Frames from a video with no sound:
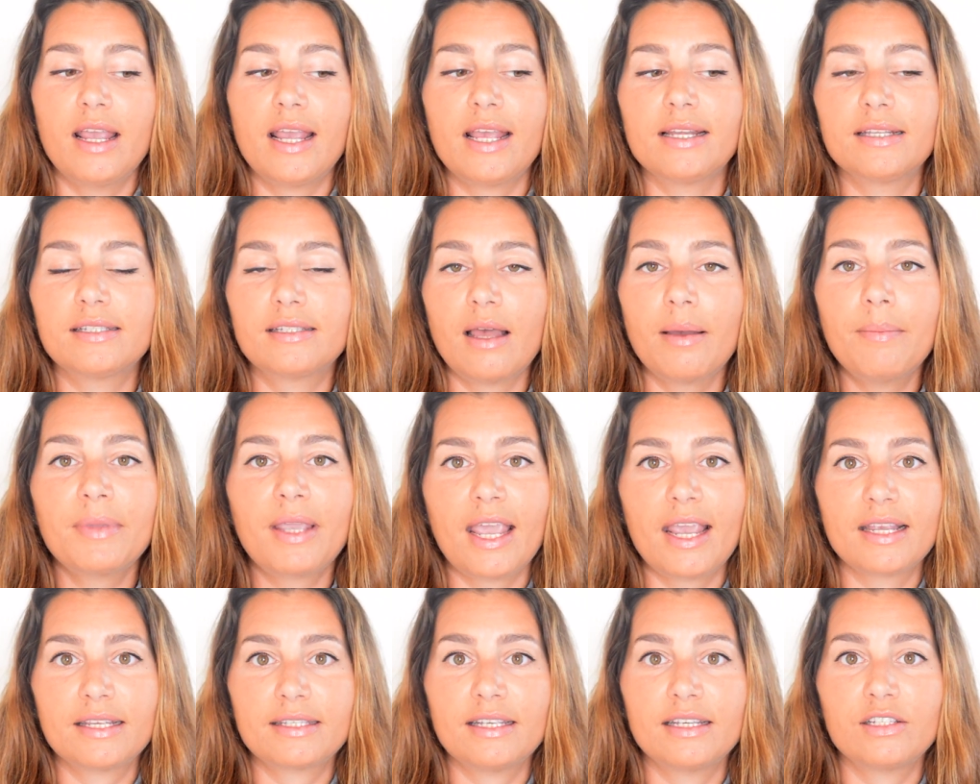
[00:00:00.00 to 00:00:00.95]
In some
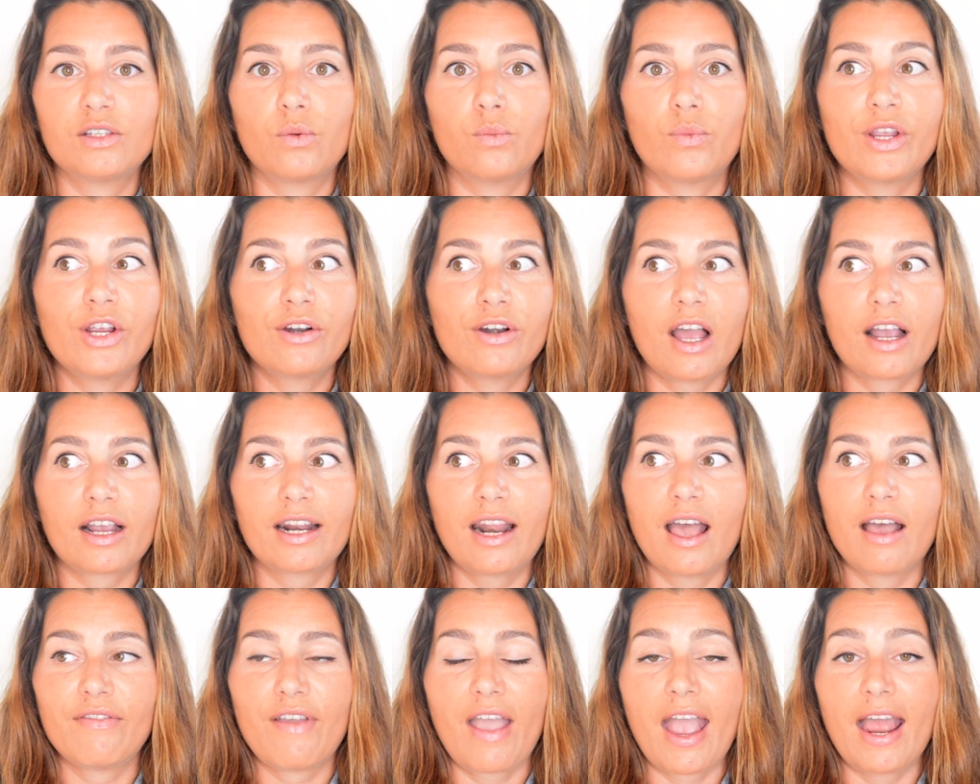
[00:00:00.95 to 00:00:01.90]
cases, we are not going
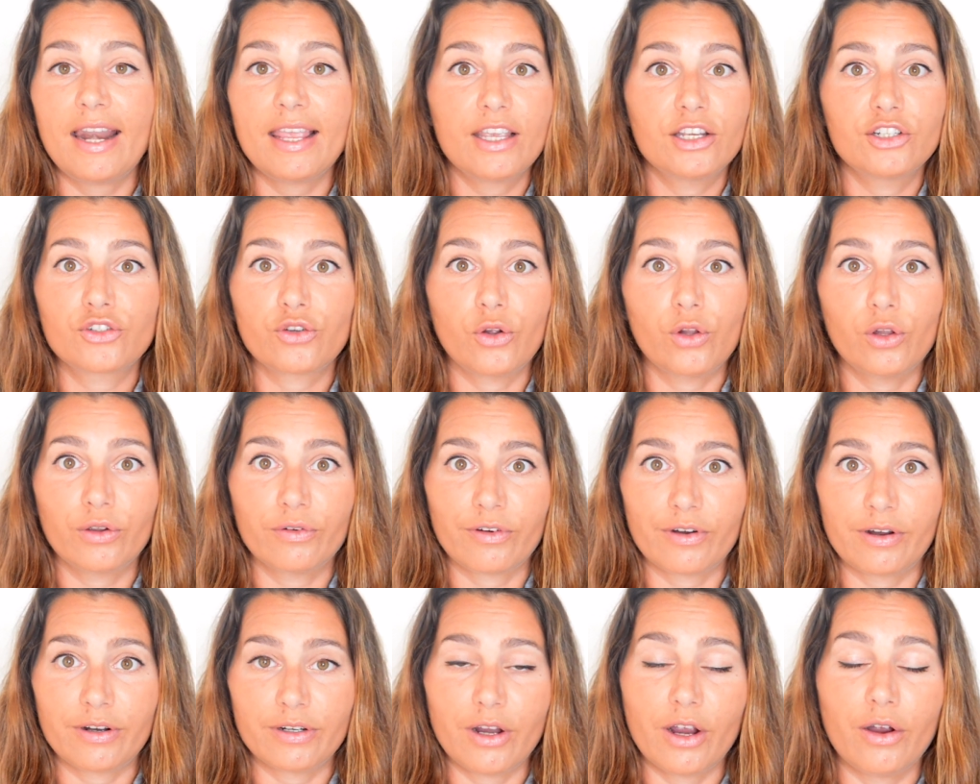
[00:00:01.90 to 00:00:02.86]
to have any control
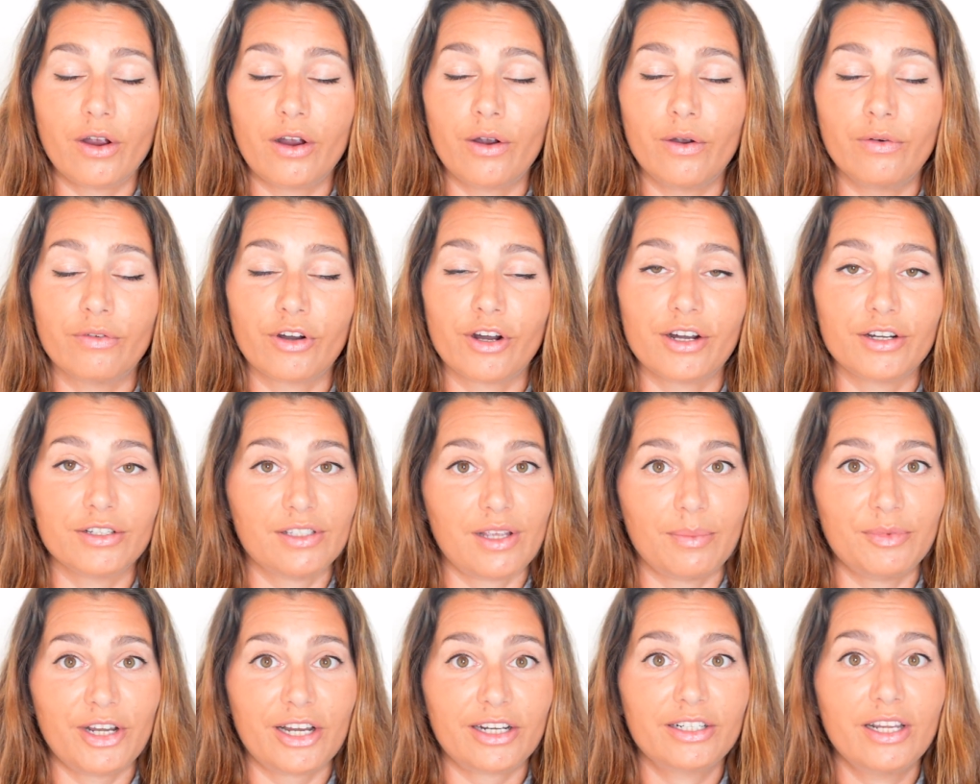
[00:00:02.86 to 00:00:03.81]
over our
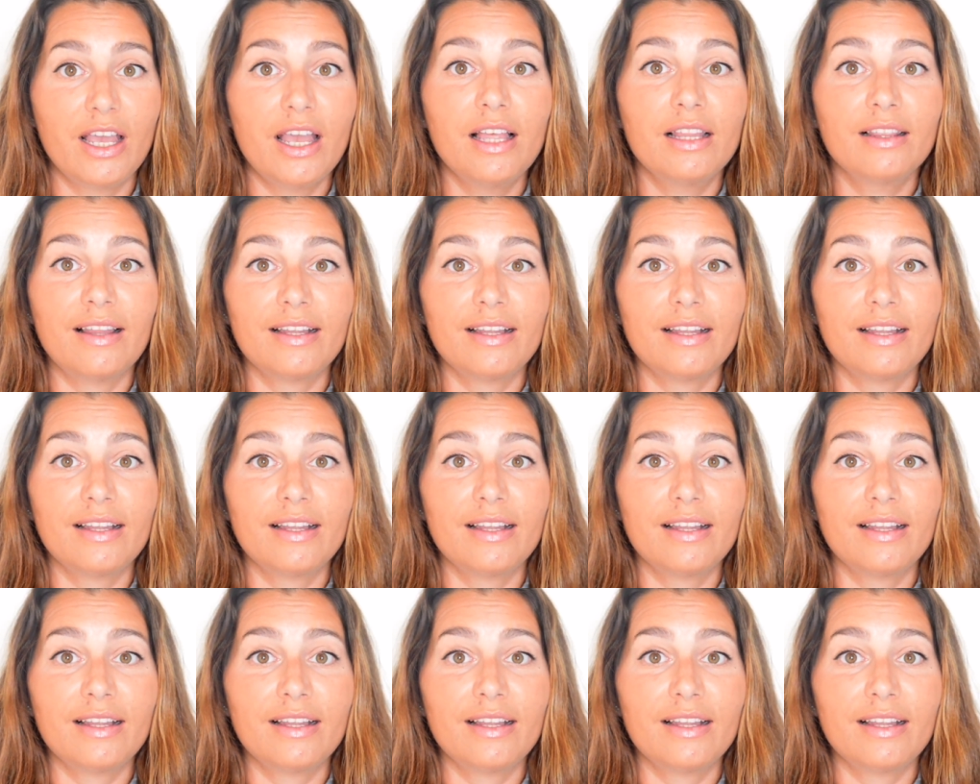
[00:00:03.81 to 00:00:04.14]
subject.